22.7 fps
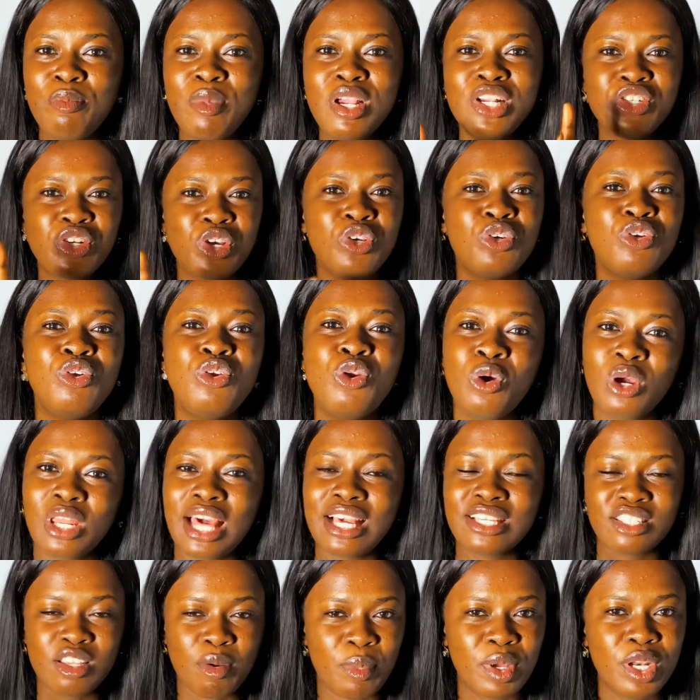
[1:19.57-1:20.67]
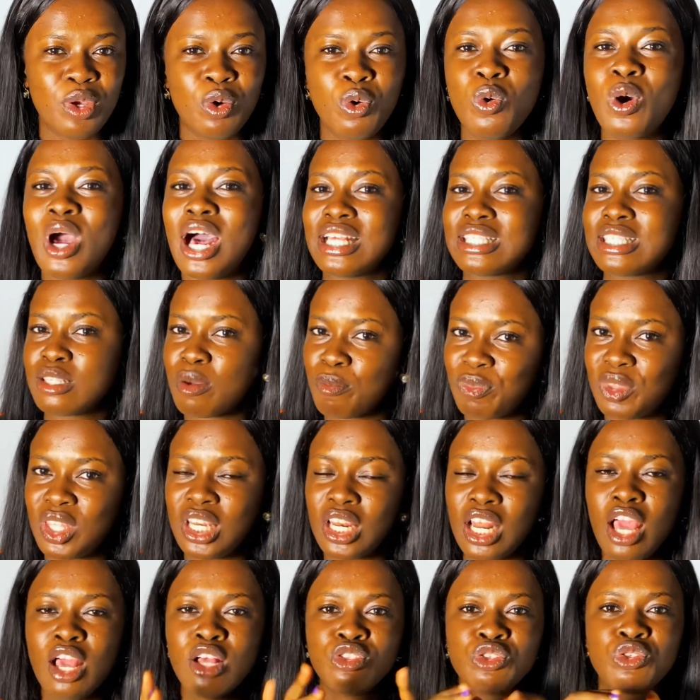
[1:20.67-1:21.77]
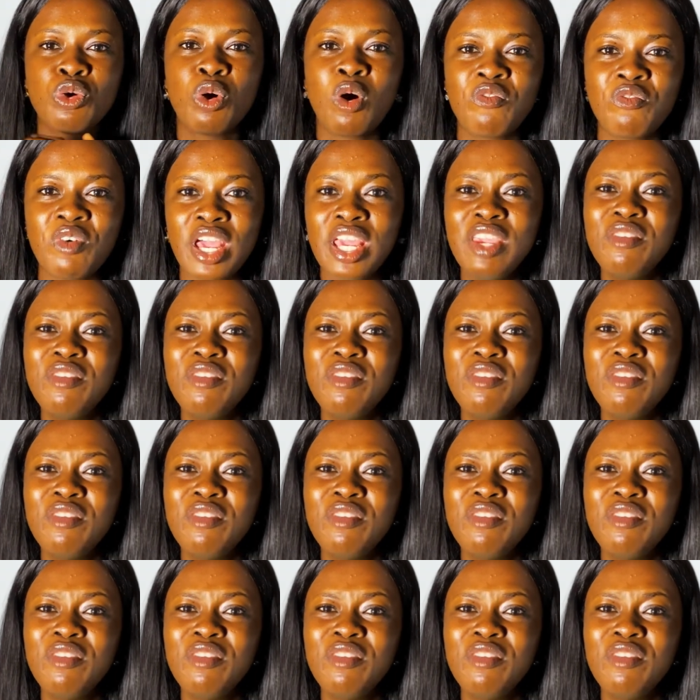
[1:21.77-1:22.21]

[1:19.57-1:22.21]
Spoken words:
make sure you look like somebody who has something to offer,